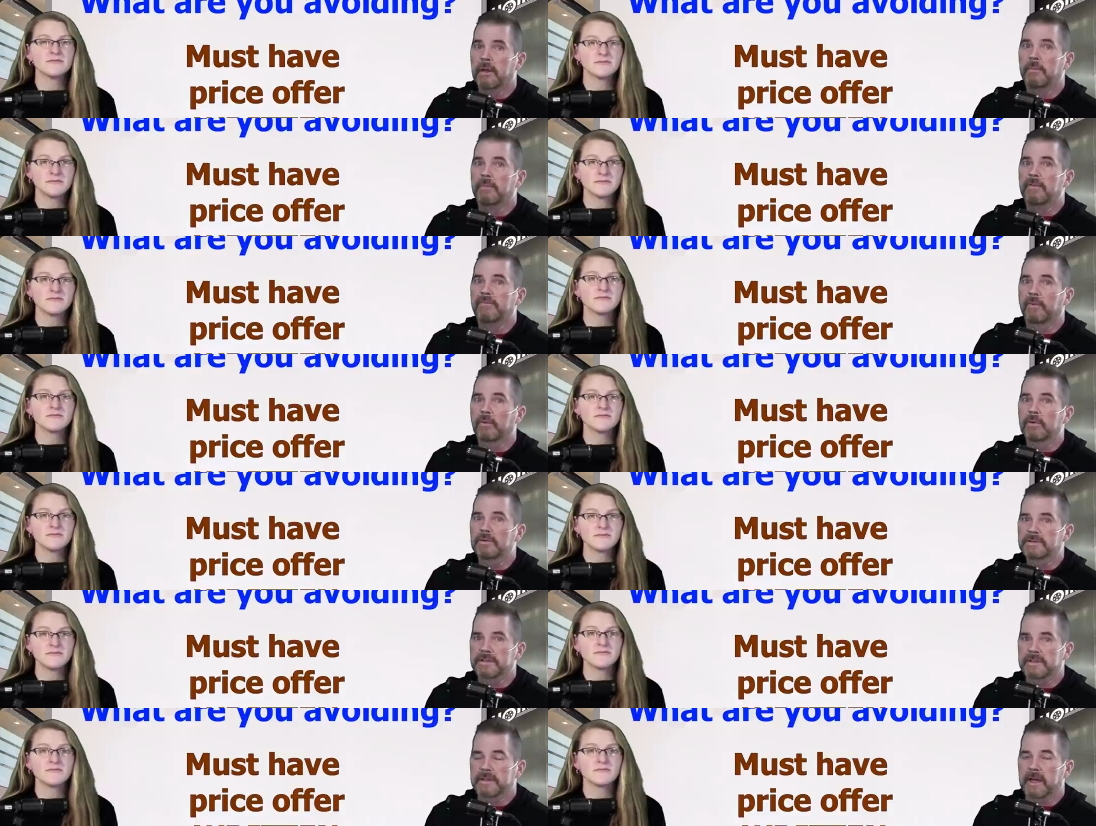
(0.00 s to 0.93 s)
Speaker 1: before you
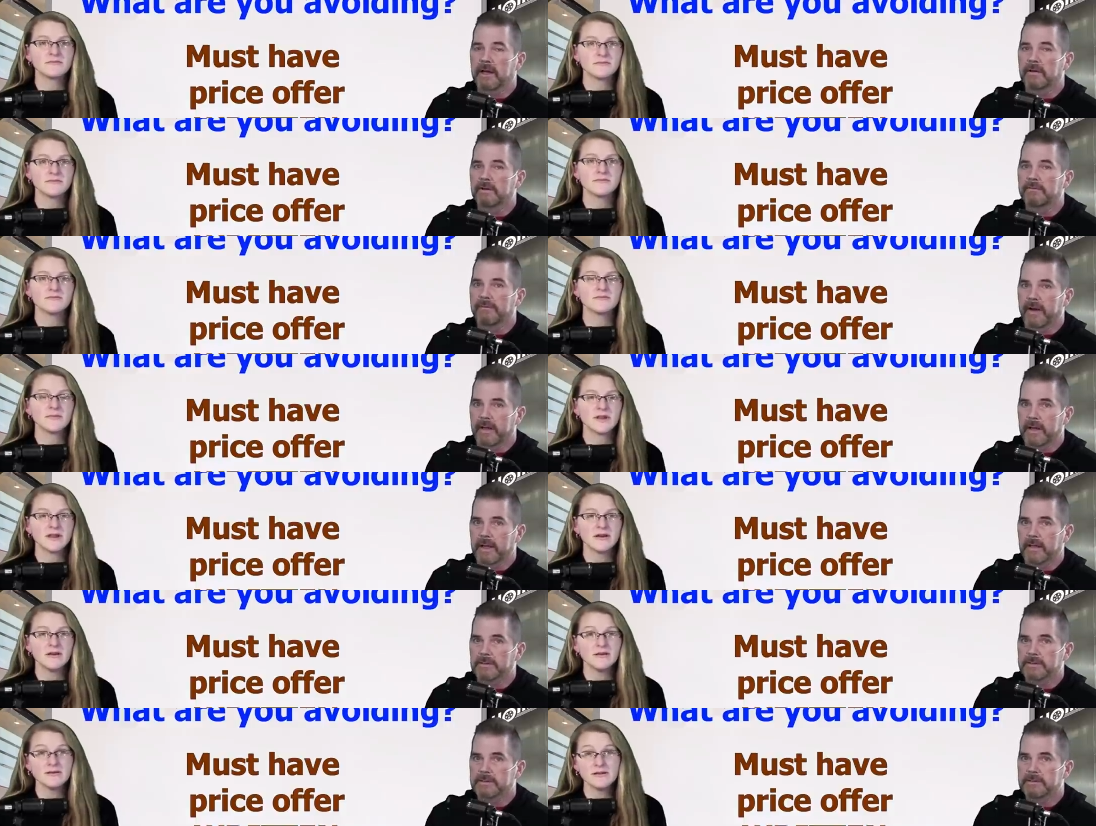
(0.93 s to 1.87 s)
sit down in
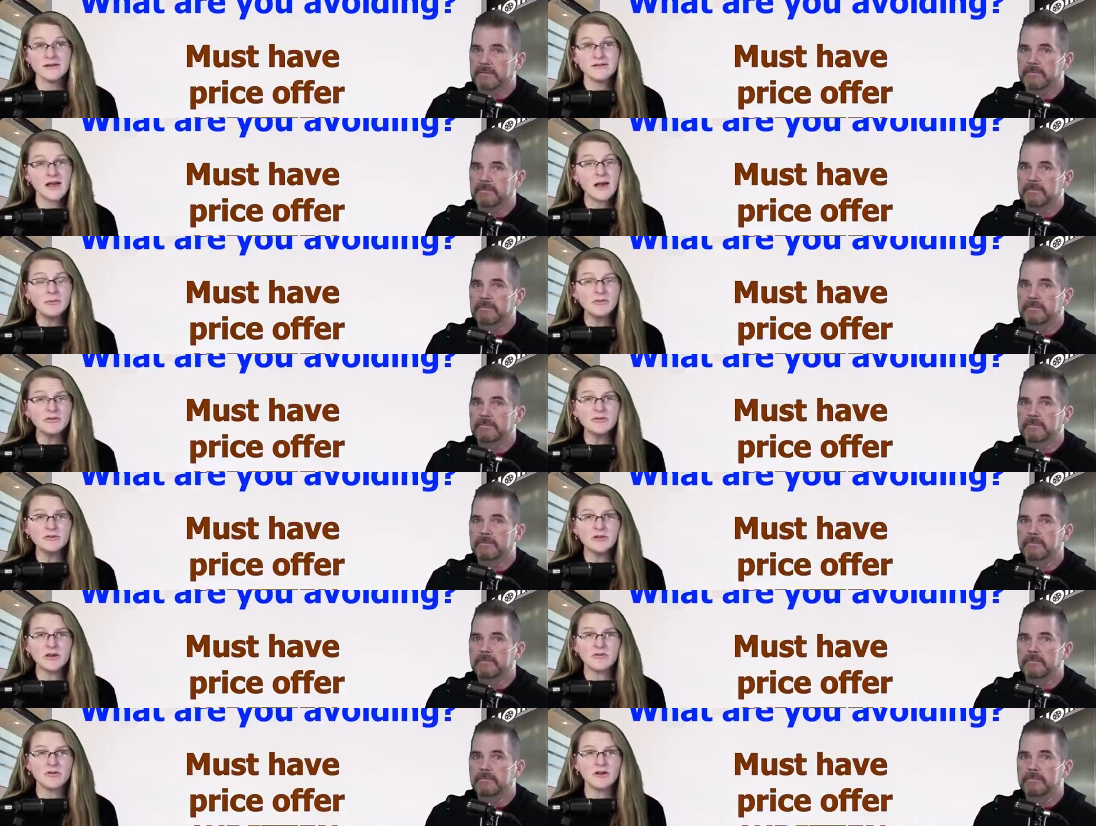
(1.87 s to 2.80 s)
finance.
Speaker 2: That's
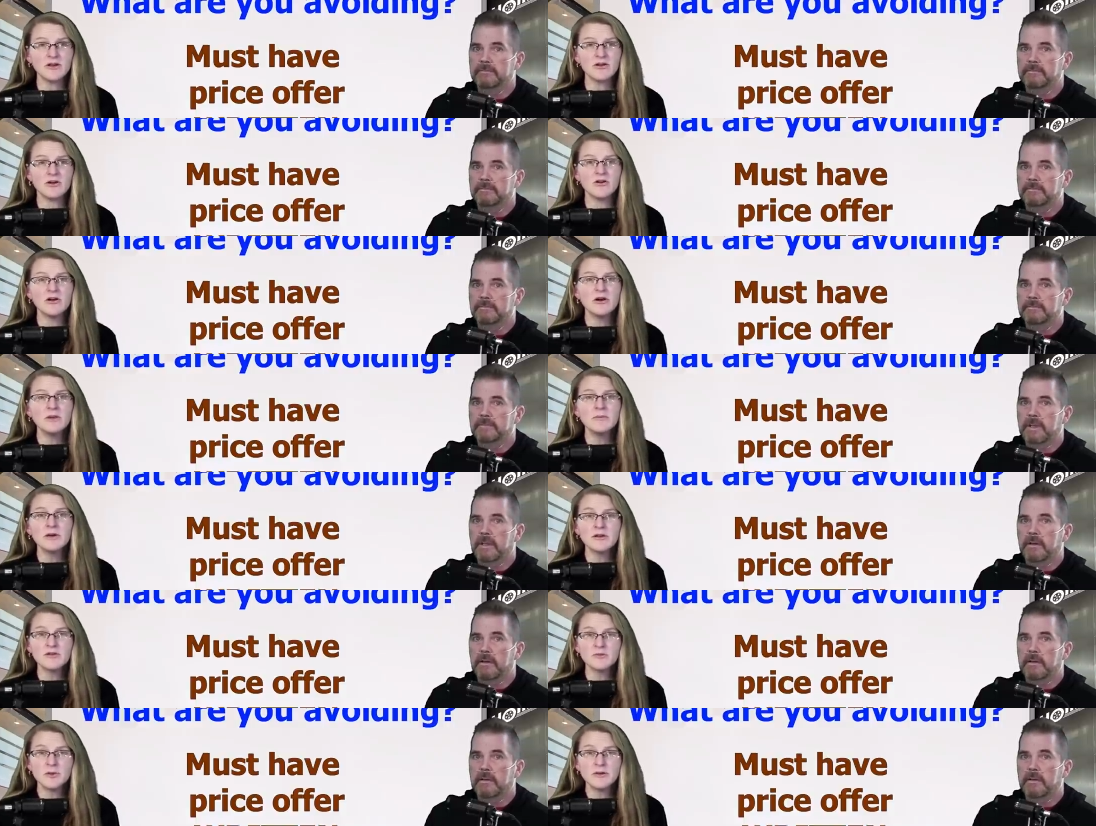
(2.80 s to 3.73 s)
absolutely critical
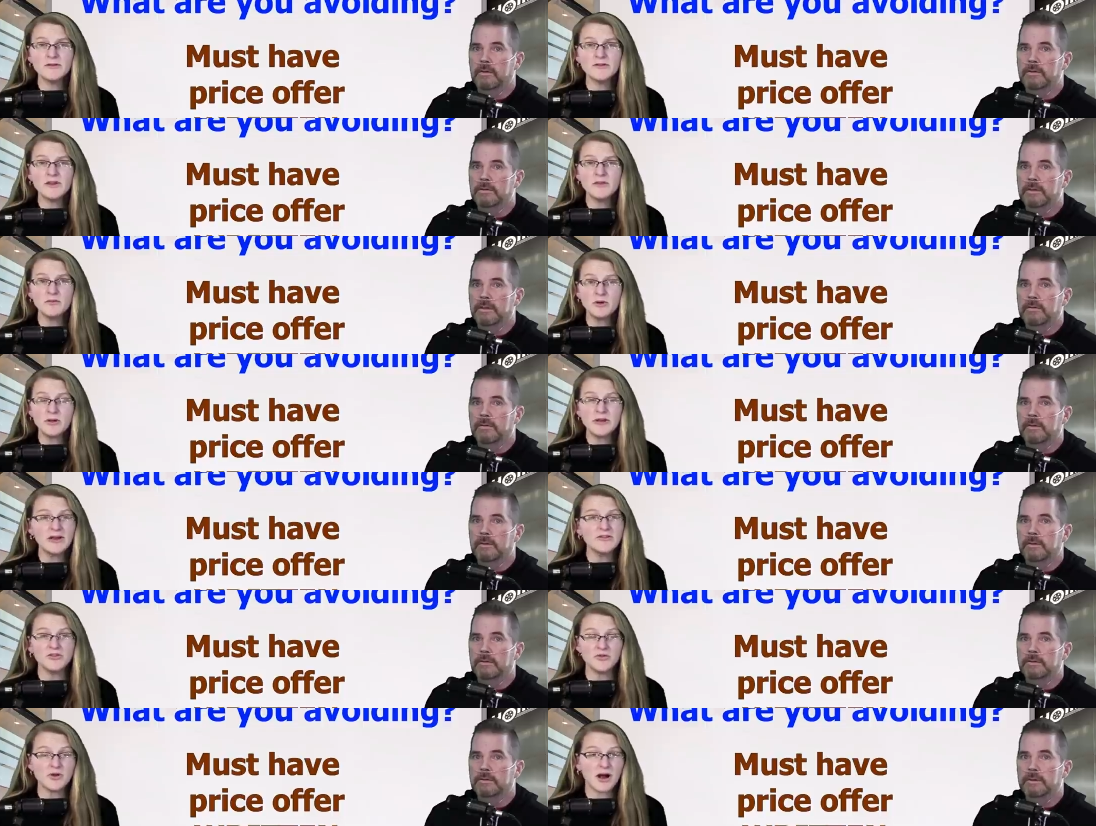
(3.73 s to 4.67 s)
because once they
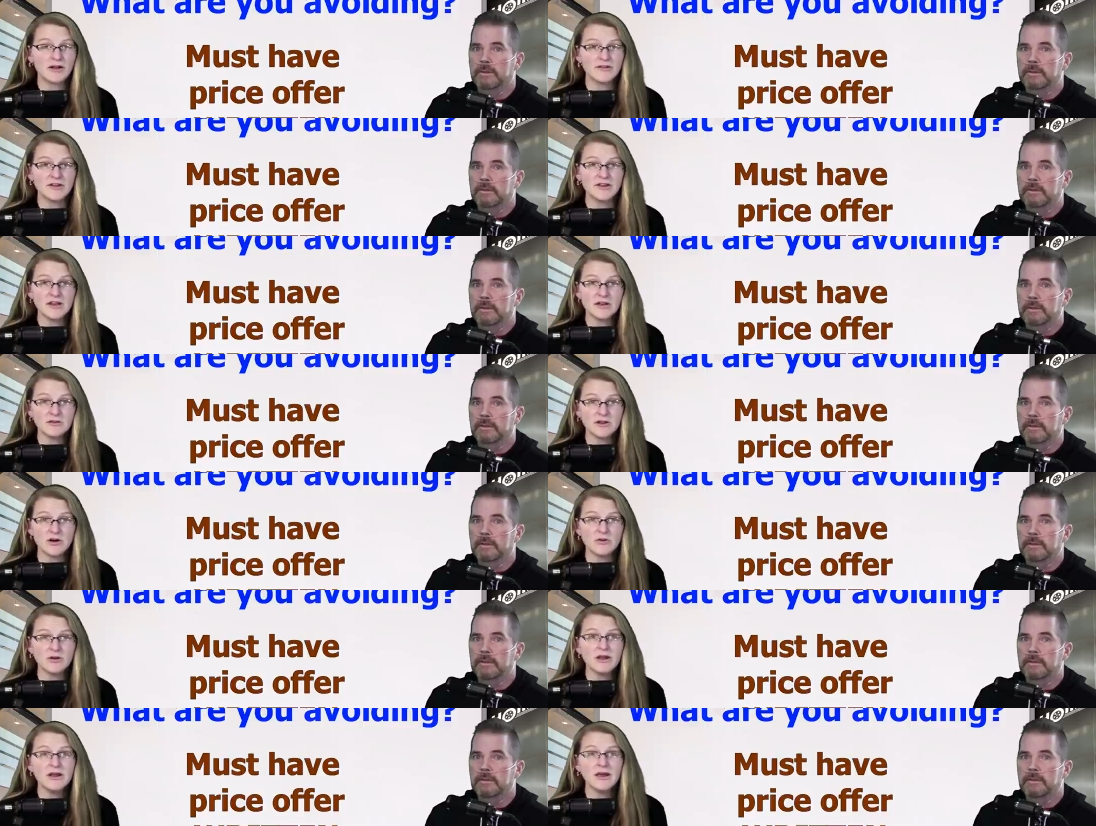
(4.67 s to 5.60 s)
realize you're not taking a
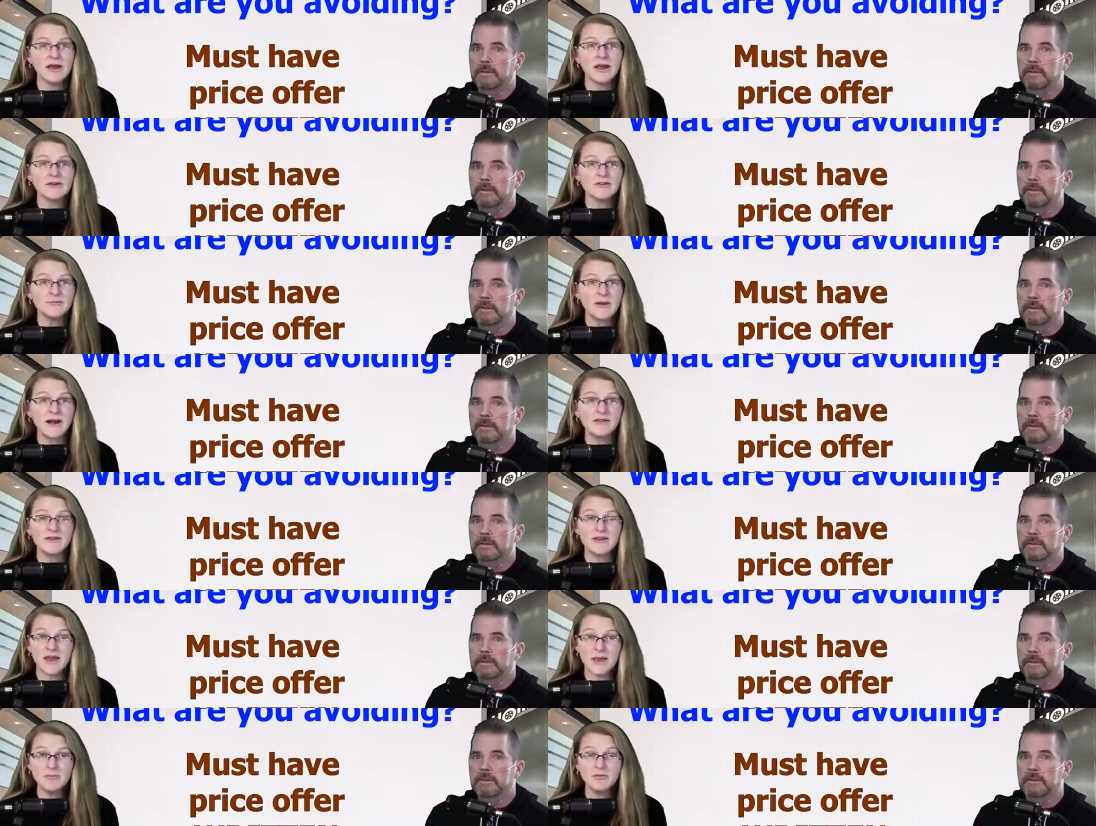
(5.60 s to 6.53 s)
loan, expect
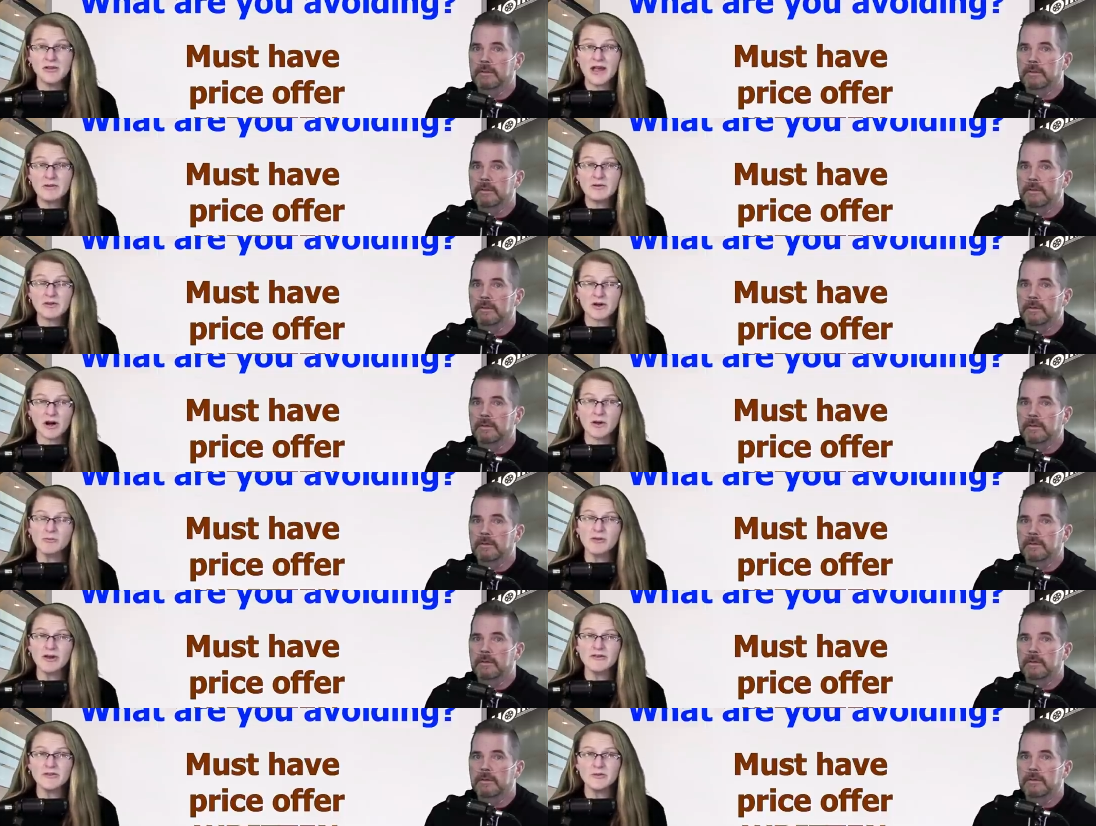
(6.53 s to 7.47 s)
the game playing with car
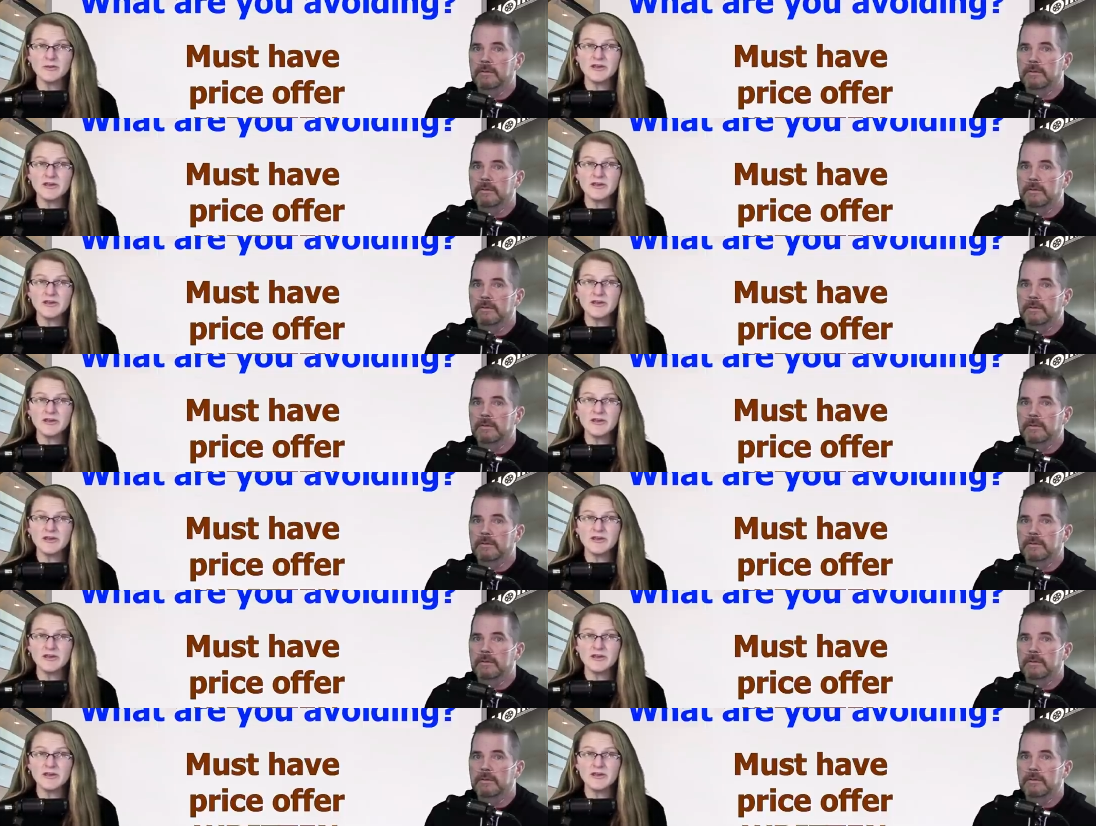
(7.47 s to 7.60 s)
price to